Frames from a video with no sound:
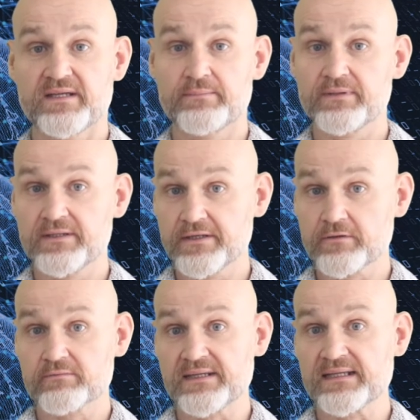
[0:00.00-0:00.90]
and
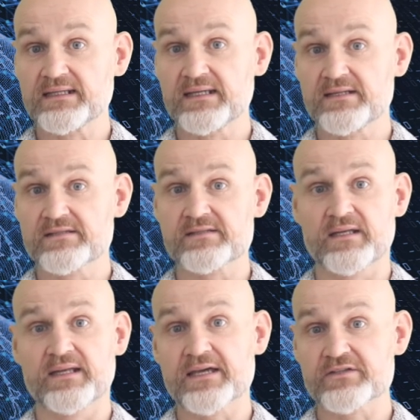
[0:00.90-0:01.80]
political regulators
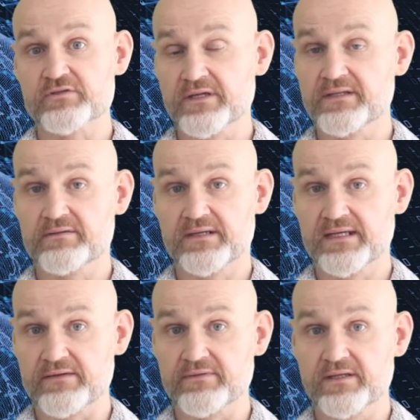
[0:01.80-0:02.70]
are now stricter in
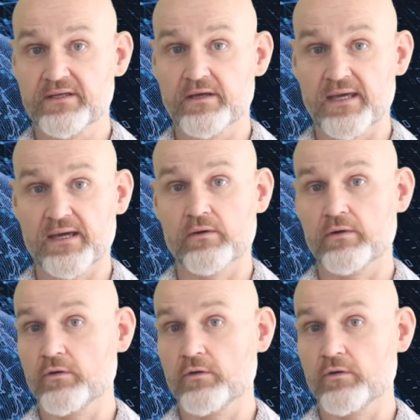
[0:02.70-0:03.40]
governing how